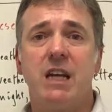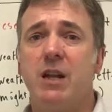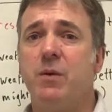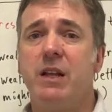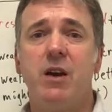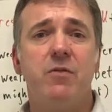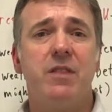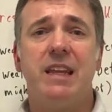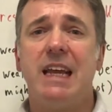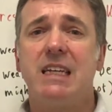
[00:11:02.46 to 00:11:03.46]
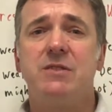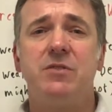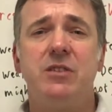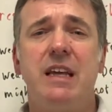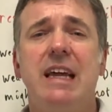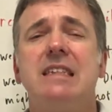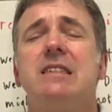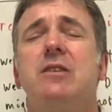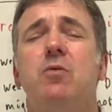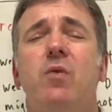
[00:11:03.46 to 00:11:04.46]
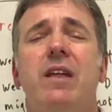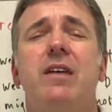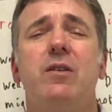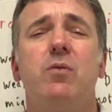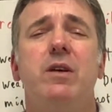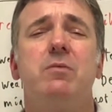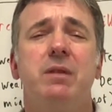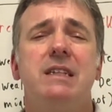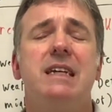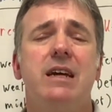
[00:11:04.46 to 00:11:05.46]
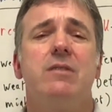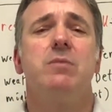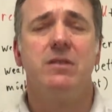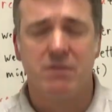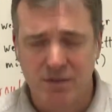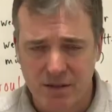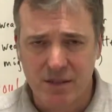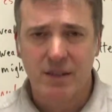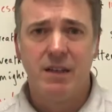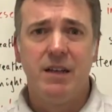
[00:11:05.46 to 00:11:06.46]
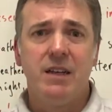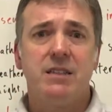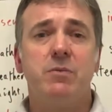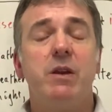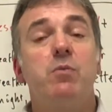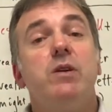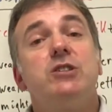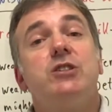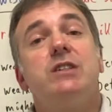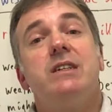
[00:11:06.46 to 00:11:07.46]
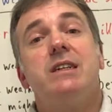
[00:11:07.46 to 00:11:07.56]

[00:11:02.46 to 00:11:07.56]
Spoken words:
and we know for the next few days the weather will be terrible. So we wish